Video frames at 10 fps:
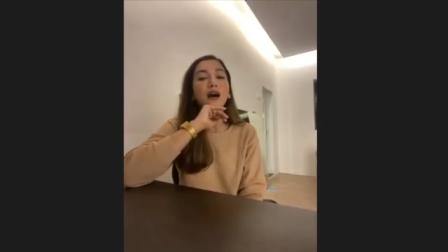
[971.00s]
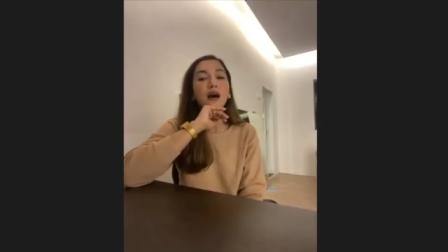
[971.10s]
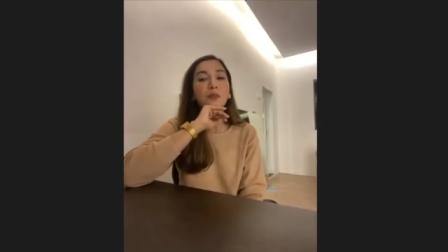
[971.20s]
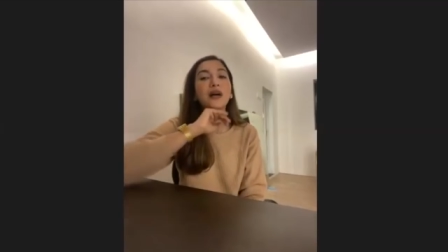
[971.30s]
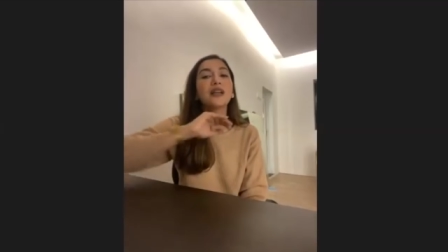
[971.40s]

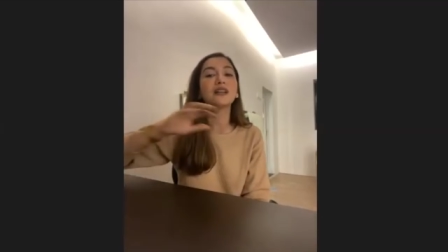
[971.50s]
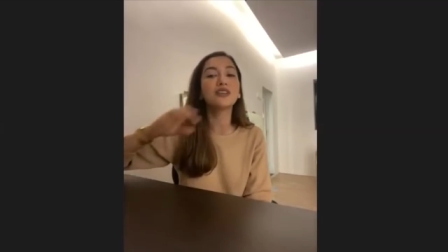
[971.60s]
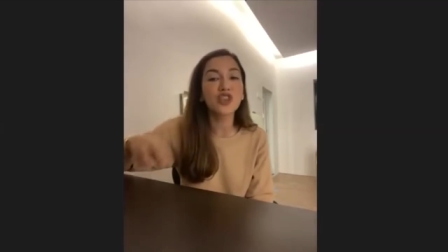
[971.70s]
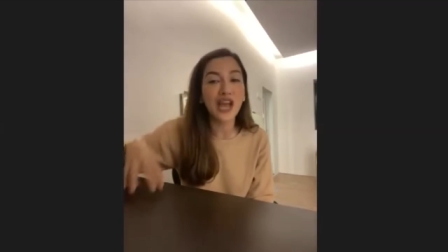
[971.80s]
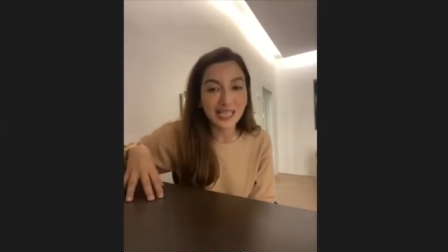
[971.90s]
But
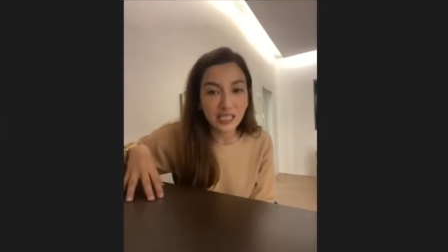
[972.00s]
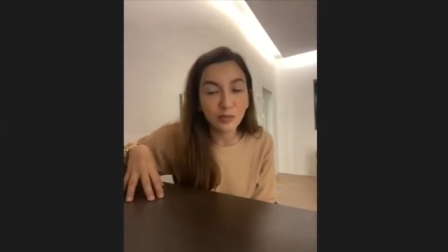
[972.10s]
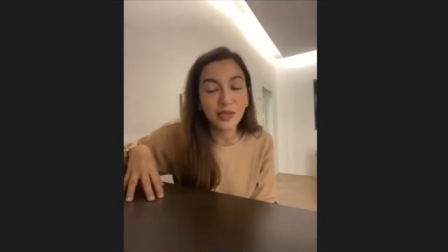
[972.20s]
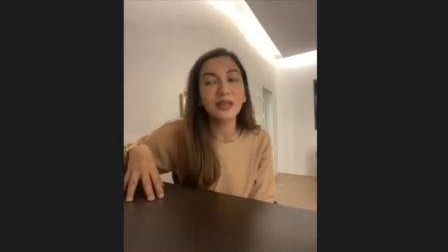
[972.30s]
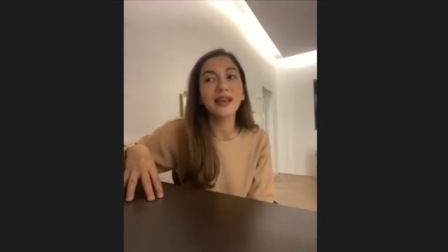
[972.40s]

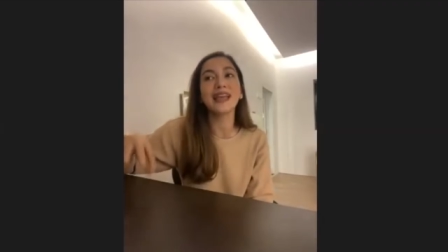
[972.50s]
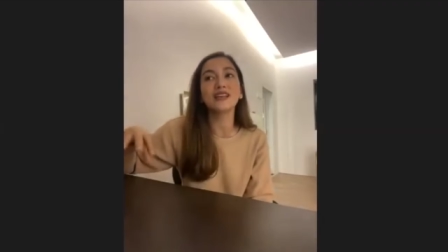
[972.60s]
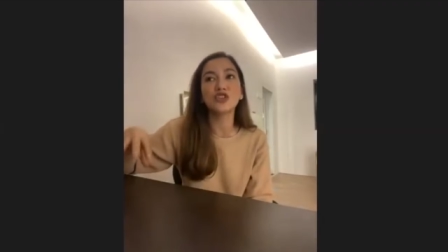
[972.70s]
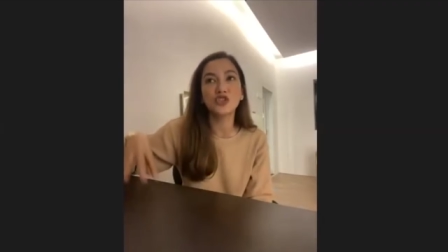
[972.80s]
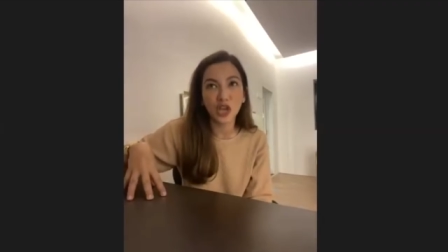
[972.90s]
Jasmine
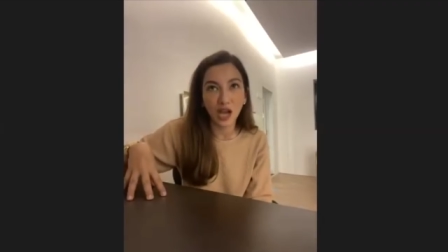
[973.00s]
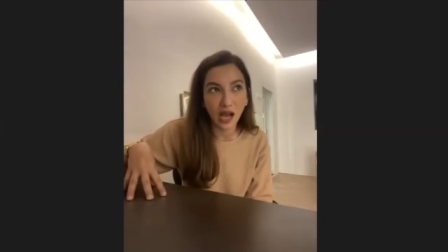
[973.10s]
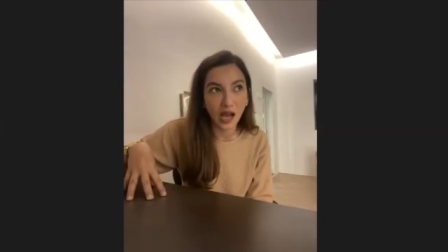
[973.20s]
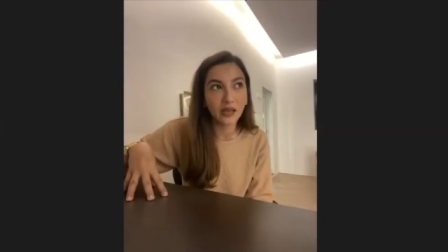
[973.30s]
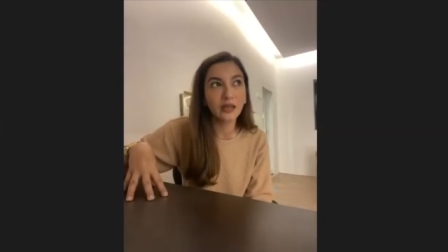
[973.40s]
and
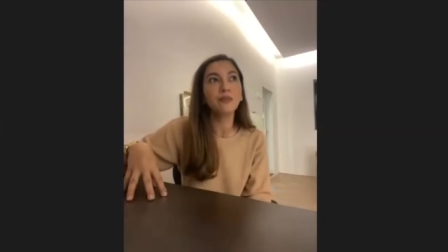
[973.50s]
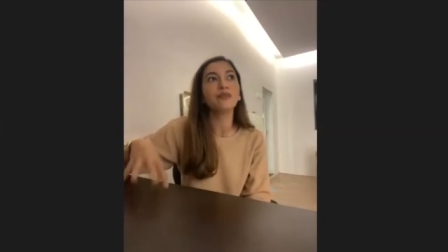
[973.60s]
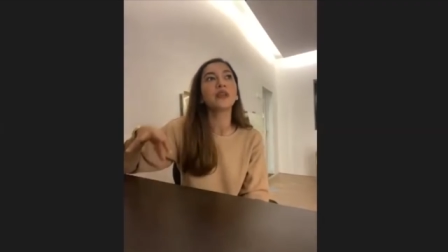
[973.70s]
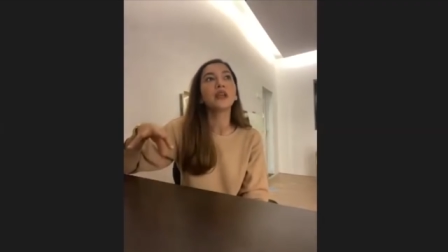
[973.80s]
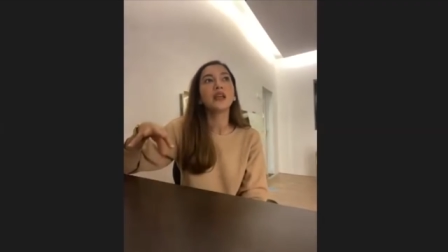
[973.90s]
Jaan
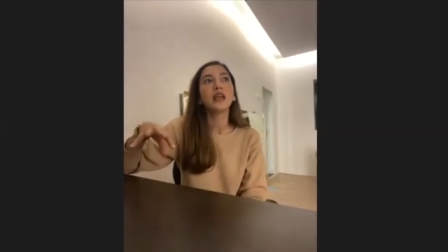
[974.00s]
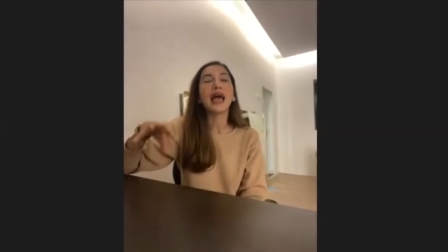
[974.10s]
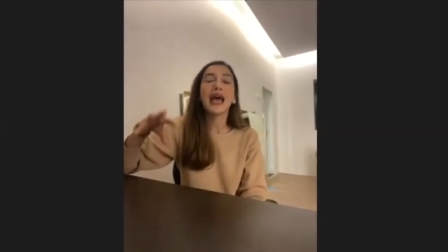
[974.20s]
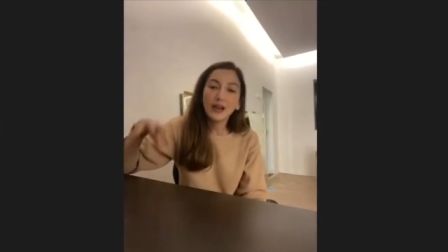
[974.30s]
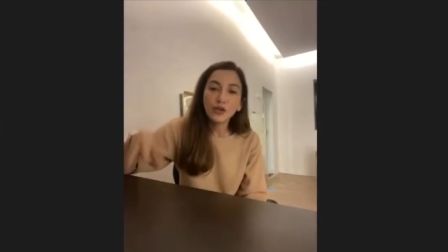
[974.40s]

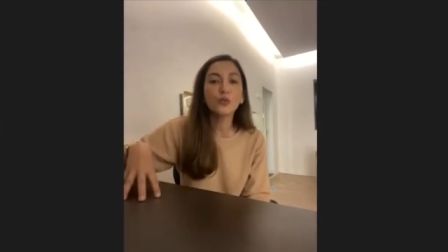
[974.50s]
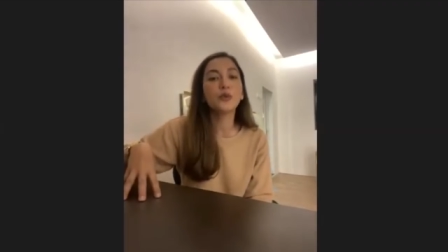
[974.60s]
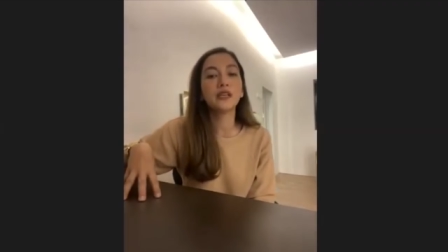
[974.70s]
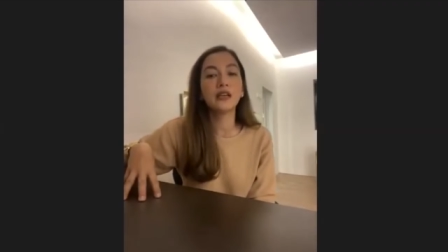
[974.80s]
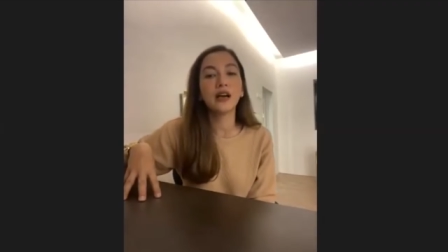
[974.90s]
and
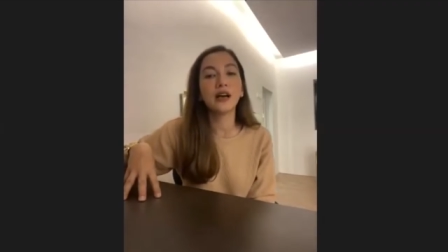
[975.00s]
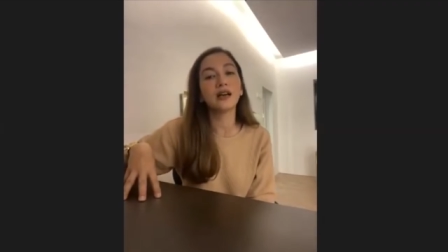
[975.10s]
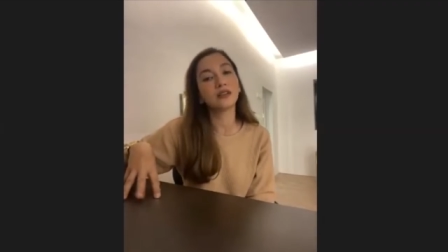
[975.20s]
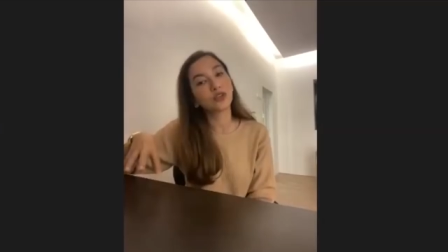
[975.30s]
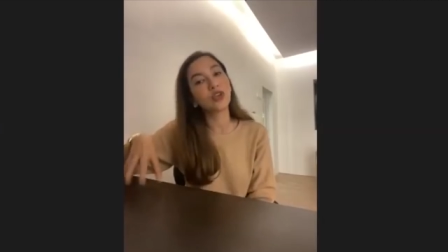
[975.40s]
Rubina
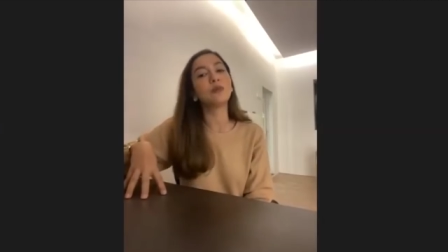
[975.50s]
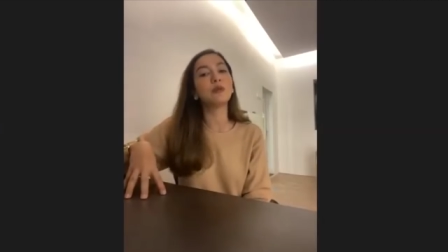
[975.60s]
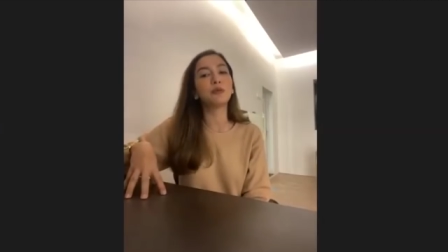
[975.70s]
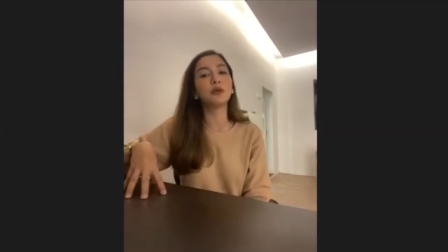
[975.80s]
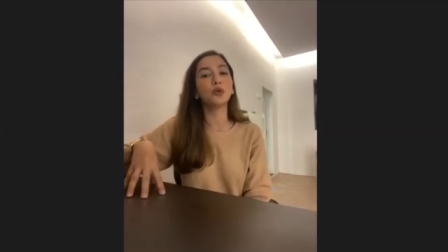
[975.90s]
are three
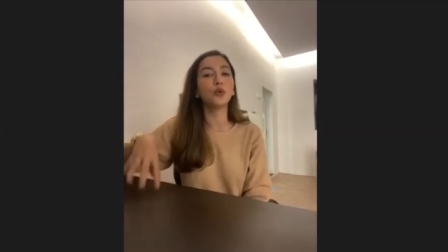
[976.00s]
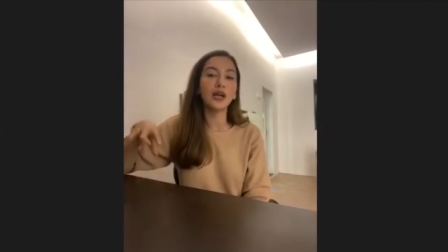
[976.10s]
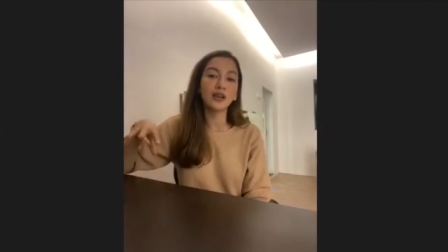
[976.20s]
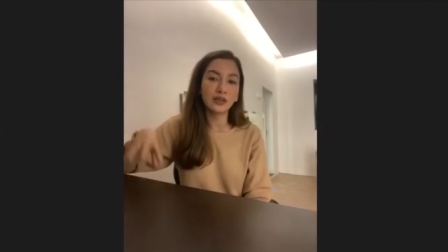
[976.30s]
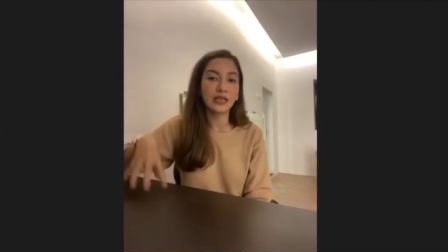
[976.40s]
people who I
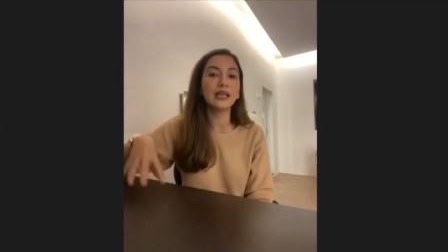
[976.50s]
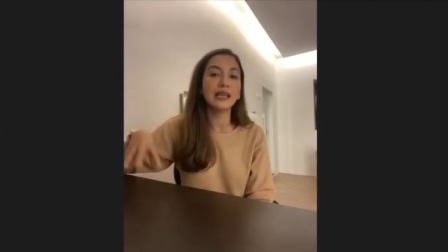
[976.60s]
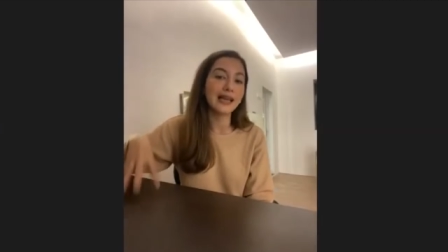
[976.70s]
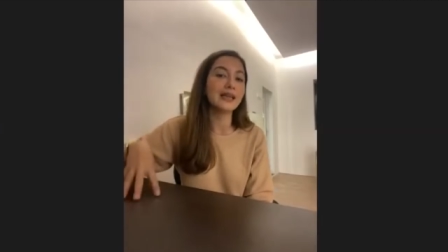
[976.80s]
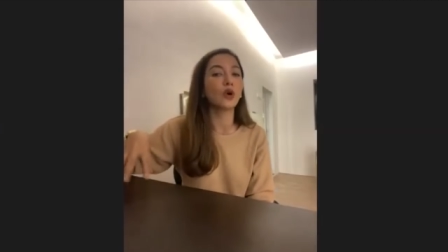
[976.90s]
really
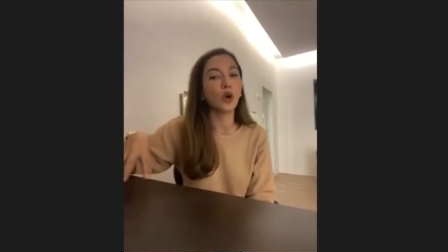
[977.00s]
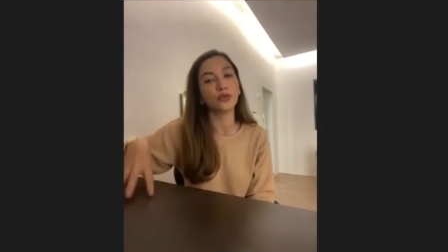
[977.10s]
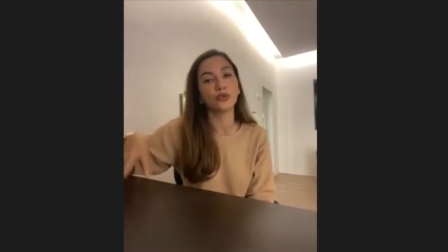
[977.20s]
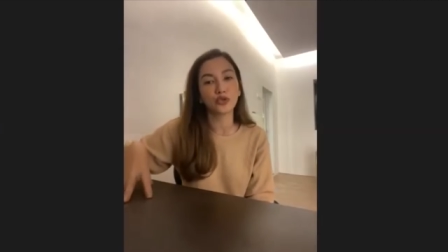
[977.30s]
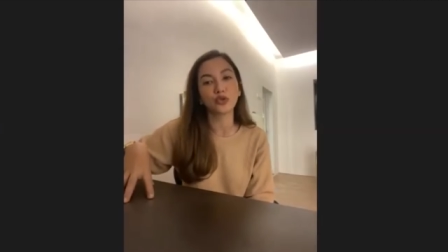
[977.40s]
like on
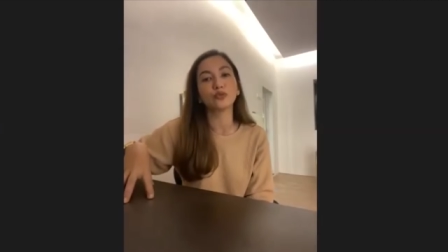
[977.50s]
the show.